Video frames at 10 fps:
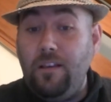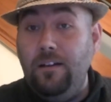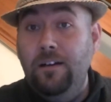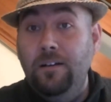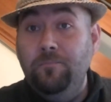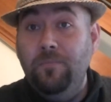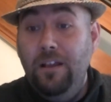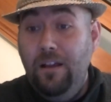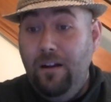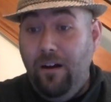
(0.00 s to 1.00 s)
I
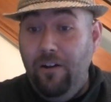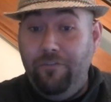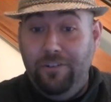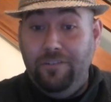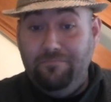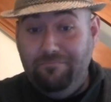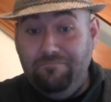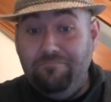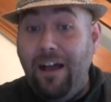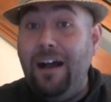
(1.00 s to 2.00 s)
often
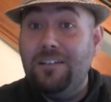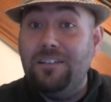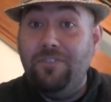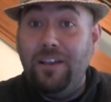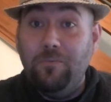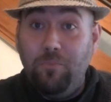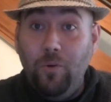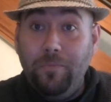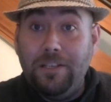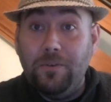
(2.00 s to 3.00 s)
asked if they could
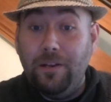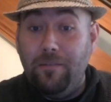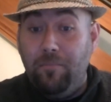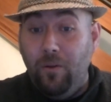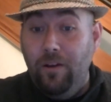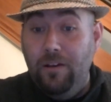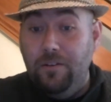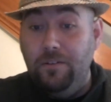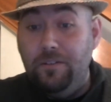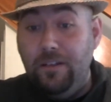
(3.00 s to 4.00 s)
point me to an employer
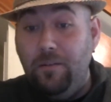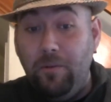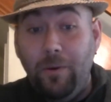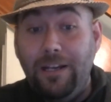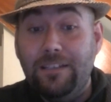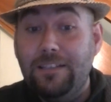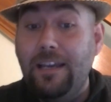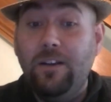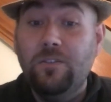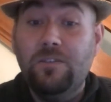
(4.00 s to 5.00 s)
who'd be willing to
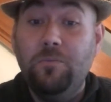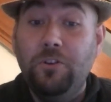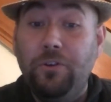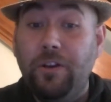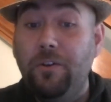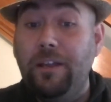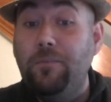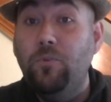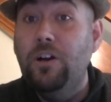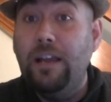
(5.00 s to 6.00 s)
take on someone who could only
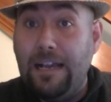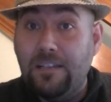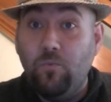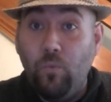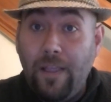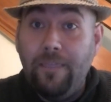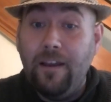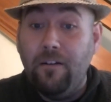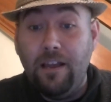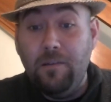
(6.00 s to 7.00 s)
work as and when
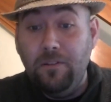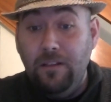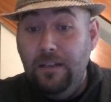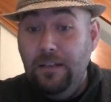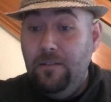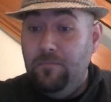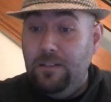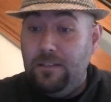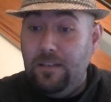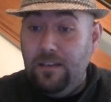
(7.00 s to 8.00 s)
they were able,
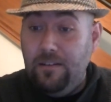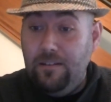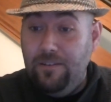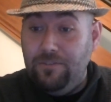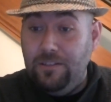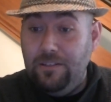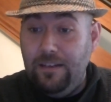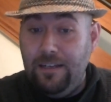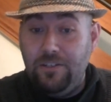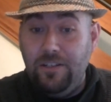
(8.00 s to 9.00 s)
but never
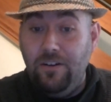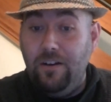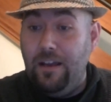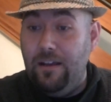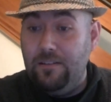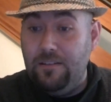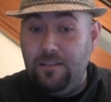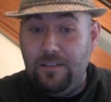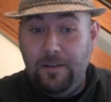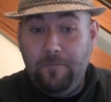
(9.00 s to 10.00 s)
actually got an answer
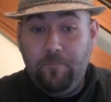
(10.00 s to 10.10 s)
to that.